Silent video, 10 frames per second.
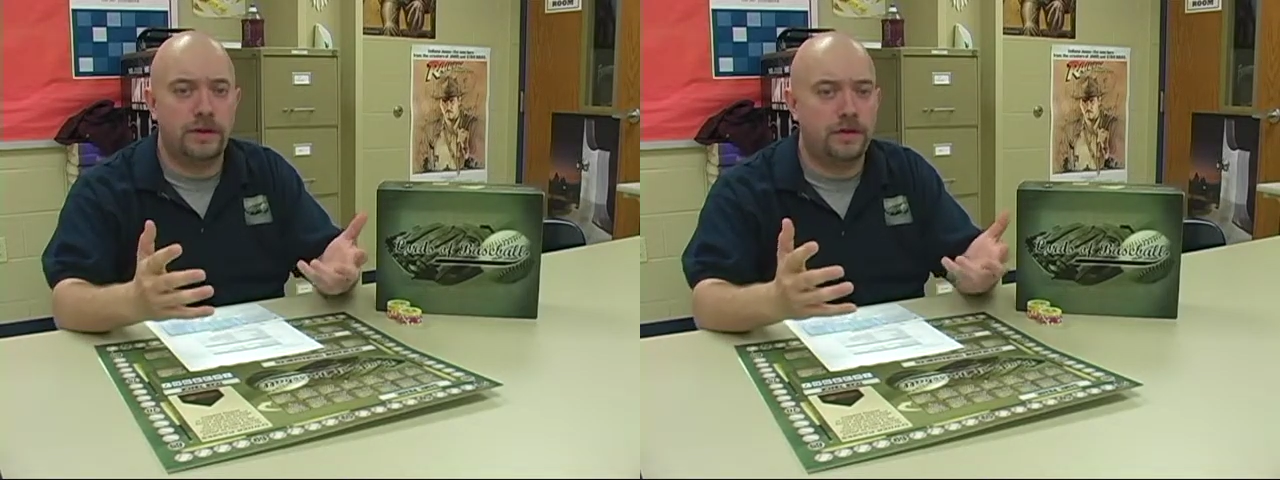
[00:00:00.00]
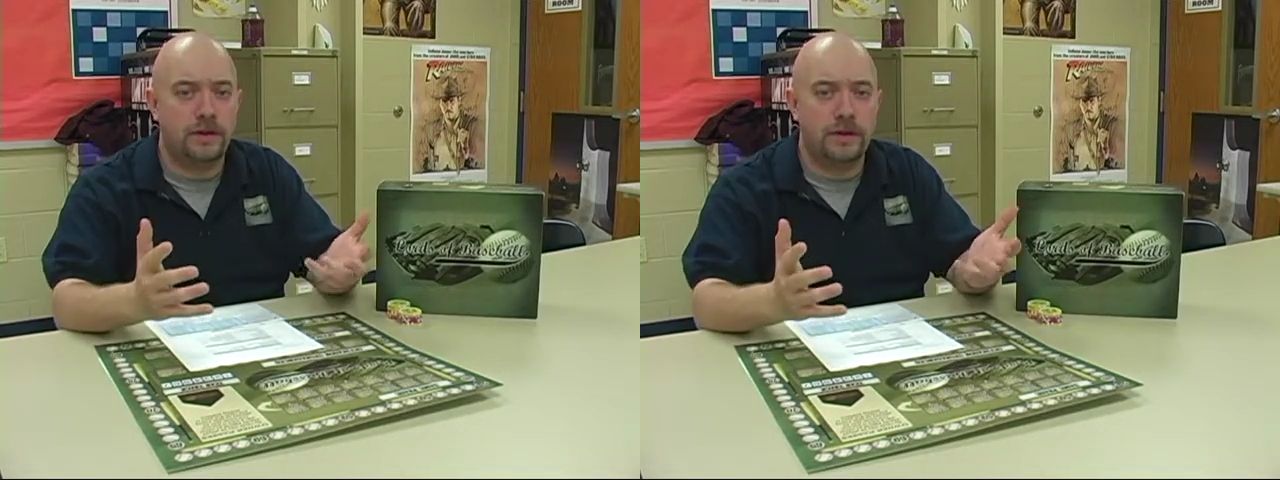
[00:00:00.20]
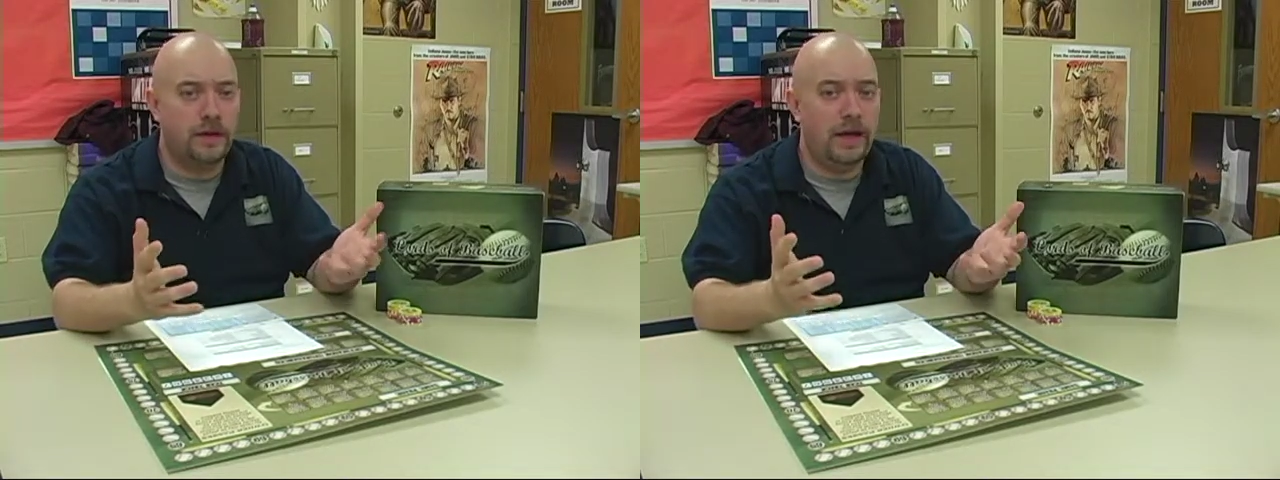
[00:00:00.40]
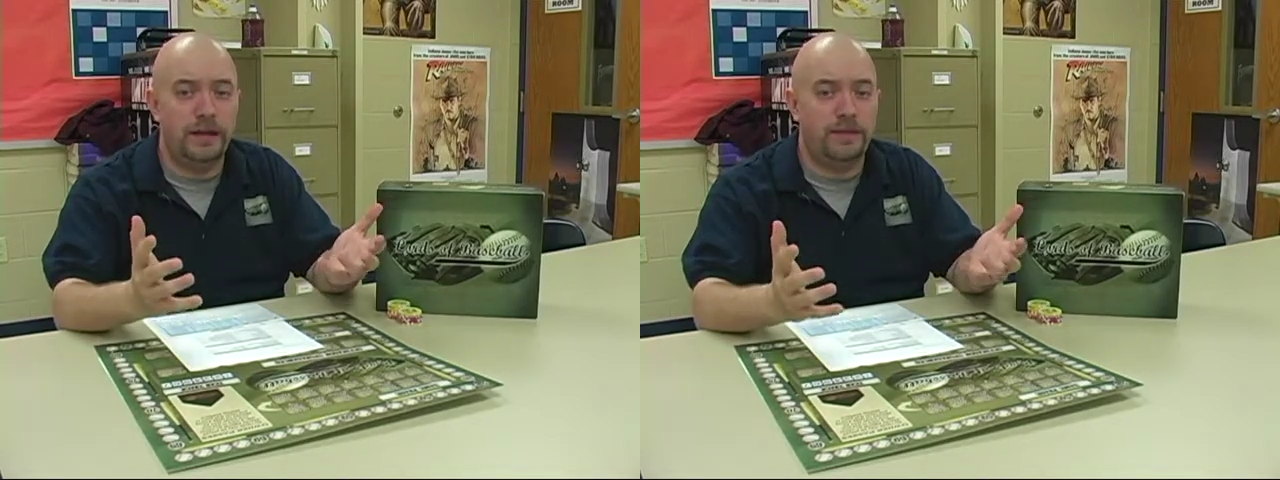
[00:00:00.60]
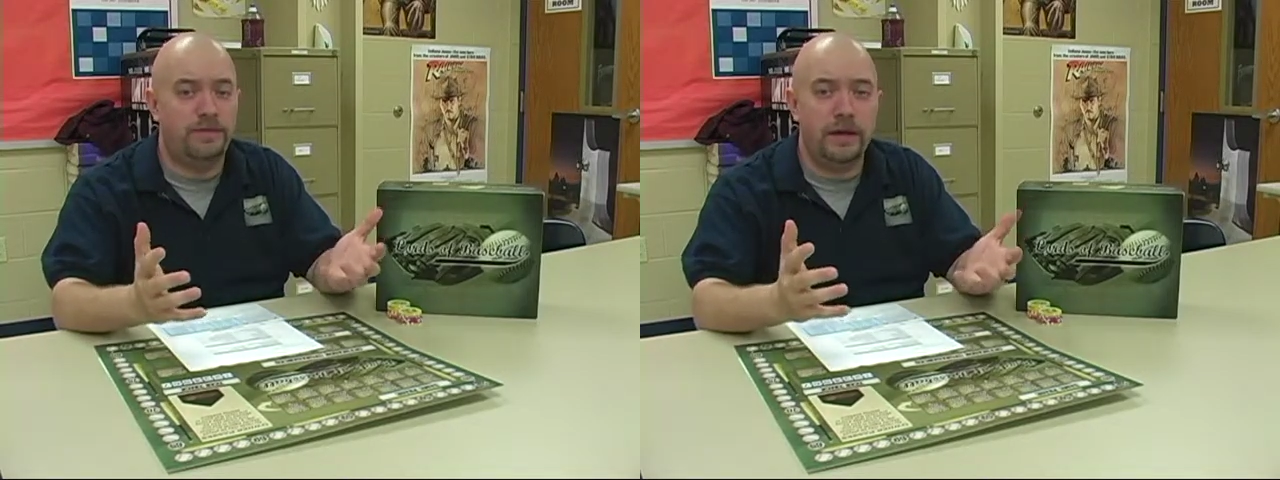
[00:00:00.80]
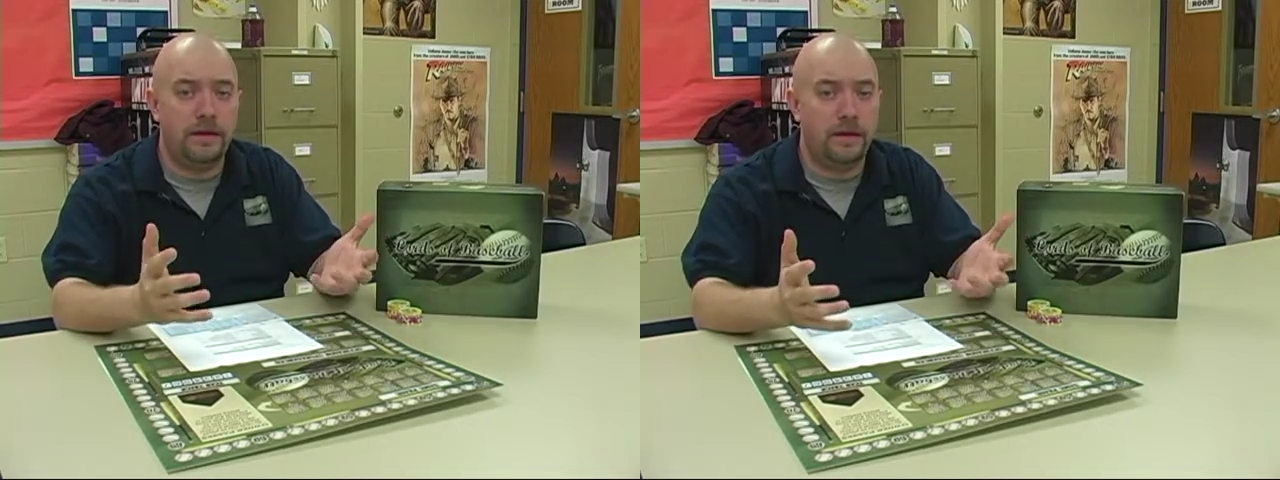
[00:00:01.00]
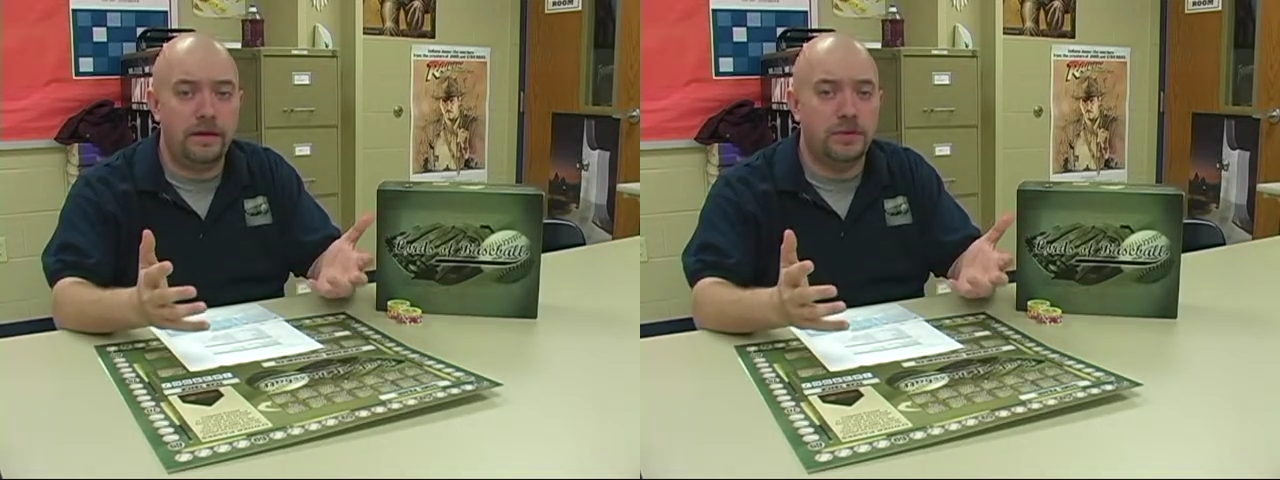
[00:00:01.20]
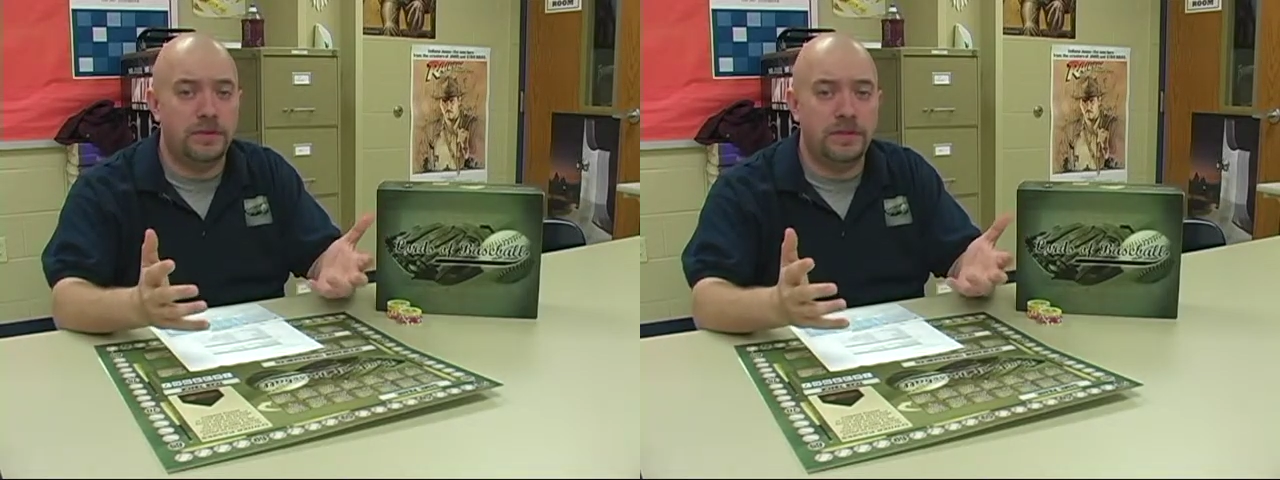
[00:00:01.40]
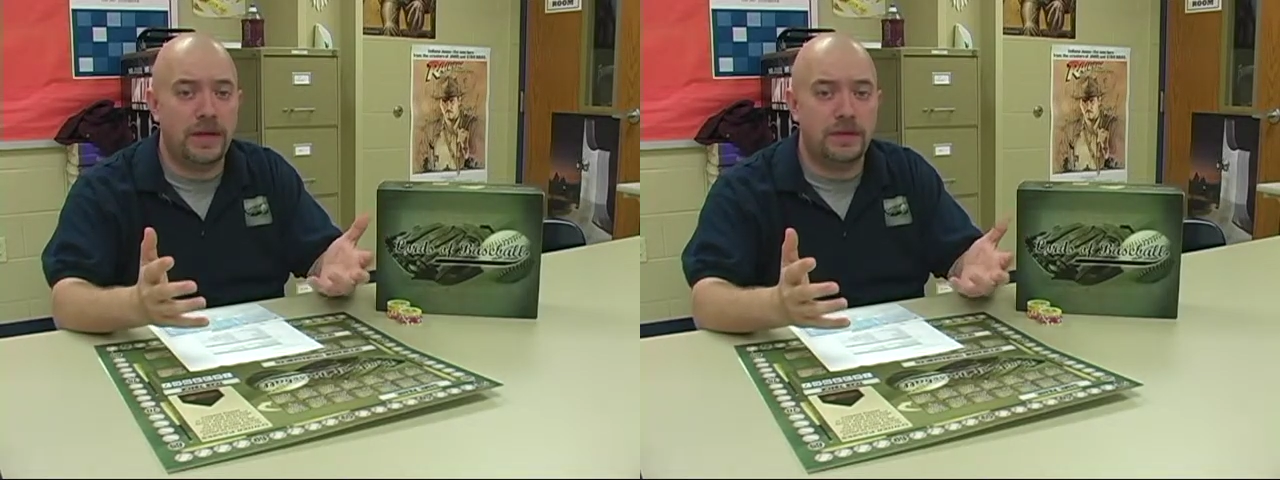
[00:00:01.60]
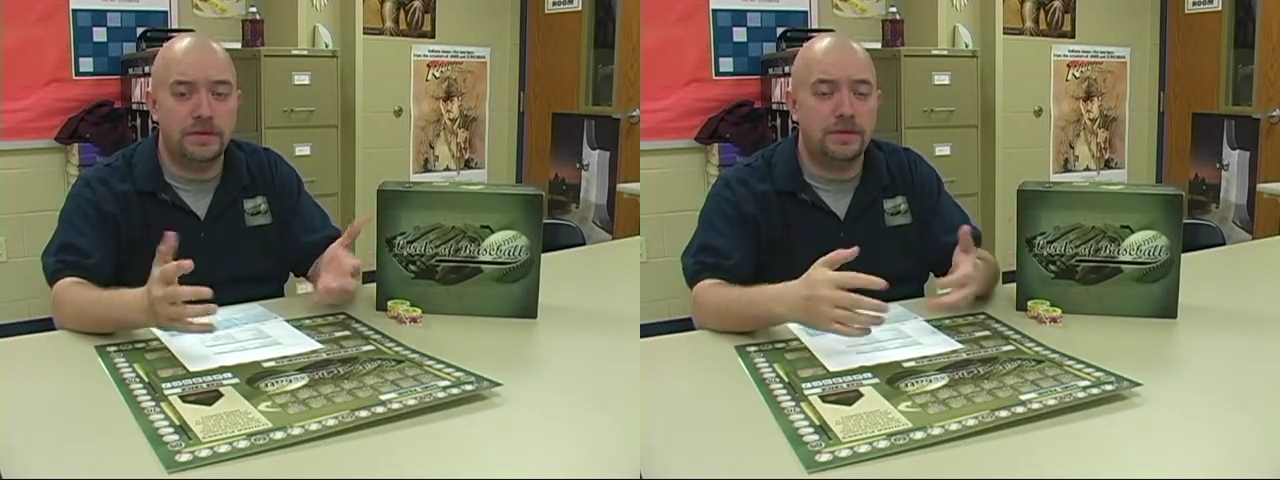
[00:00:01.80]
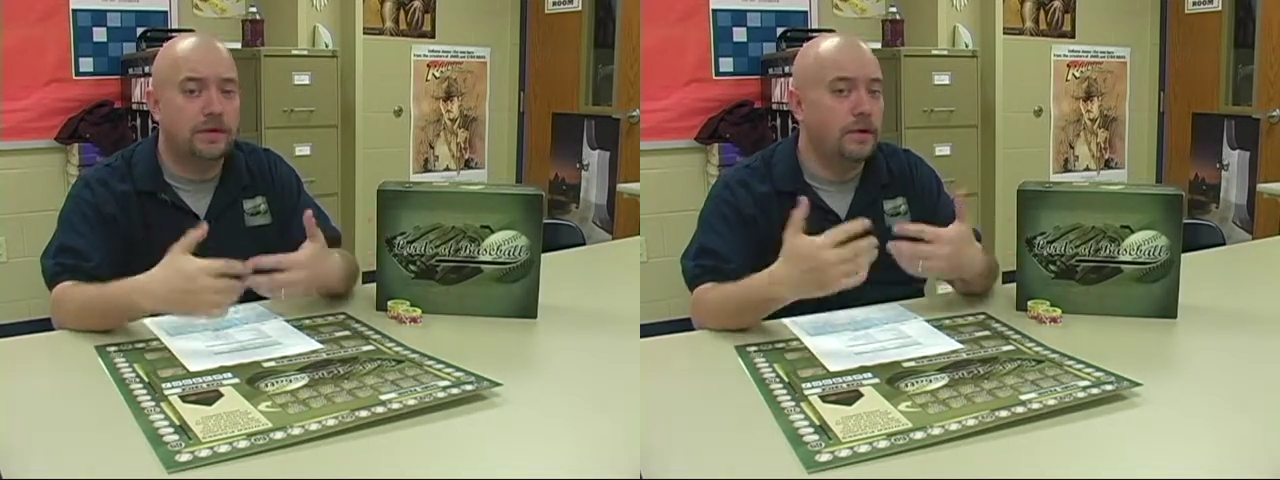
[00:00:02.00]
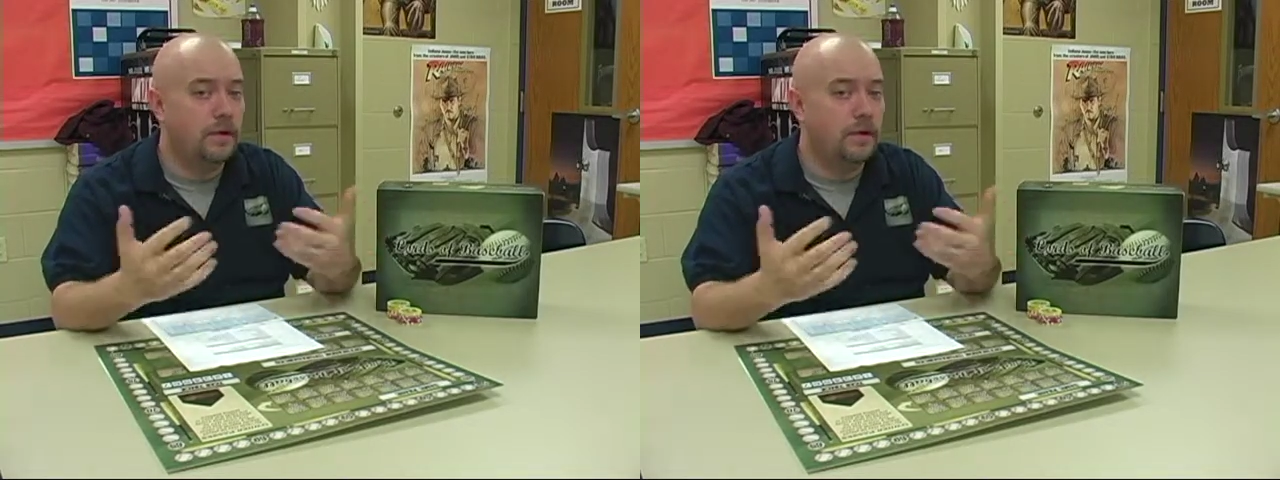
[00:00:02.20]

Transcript: I think, the Yankees have paid the luxury tax.